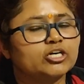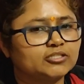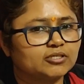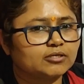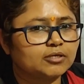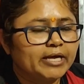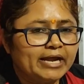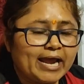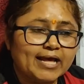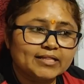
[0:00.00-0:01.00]
And
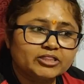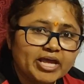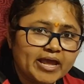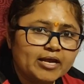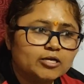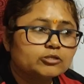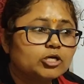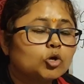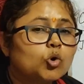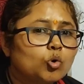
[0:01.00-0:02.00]
there the coach
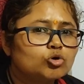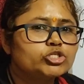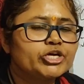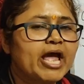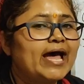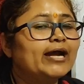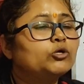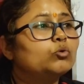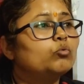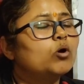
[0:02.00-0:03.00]
had to work
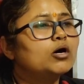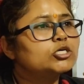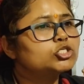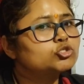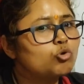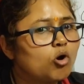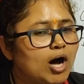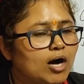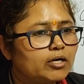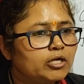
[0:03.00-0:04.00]
so hard
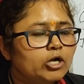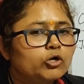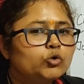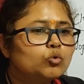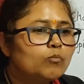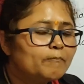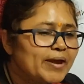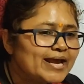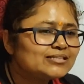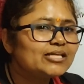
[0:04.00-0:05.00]
to make them
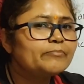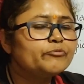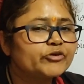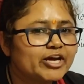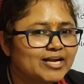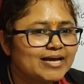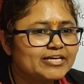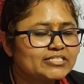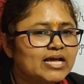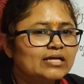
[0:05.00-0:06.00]
realize
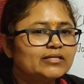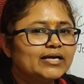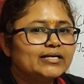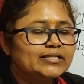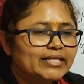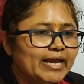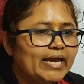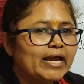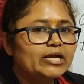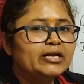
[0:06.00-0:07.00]
that they need
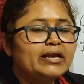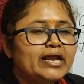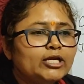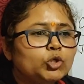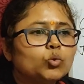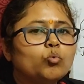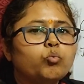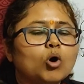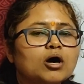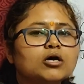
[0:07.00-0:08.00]
to work
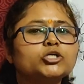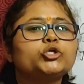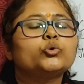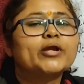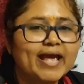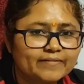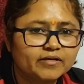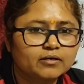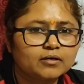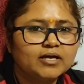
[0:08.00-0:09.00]
together as a